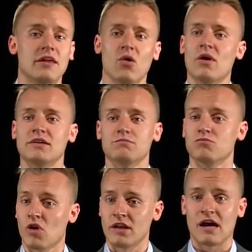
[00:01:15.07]
they don't want to
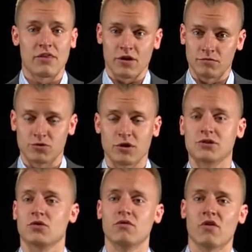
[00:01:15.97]
run it on their
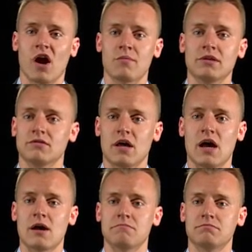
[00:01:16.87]
traditional environment
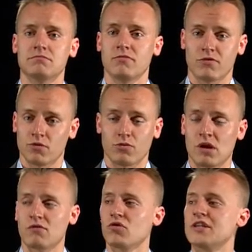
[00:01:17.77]
for
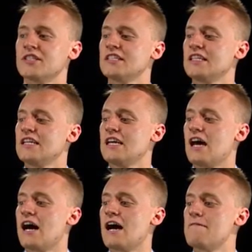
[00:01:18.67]
whatever reason,
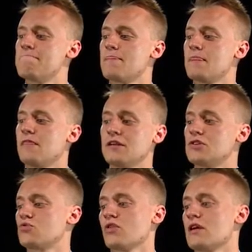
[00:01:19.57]
this
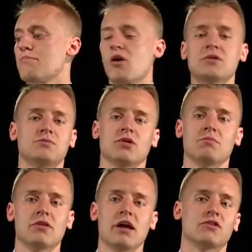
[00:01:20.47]
is really a purpose-built
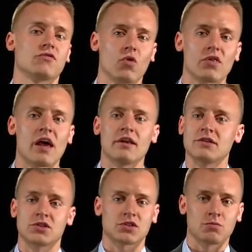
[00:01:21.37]
appliance for that.
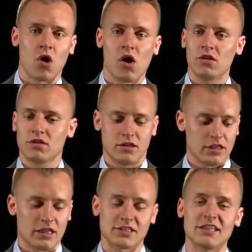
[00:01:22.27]
It's small,
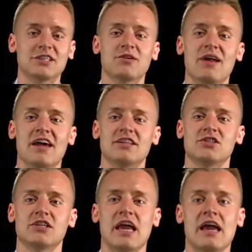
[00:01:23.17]
it's easy to
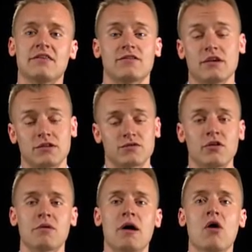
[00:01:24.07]
manage, and it's
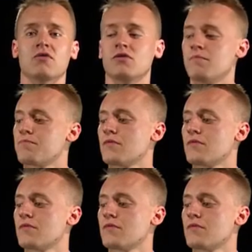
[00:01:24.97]
very powerful.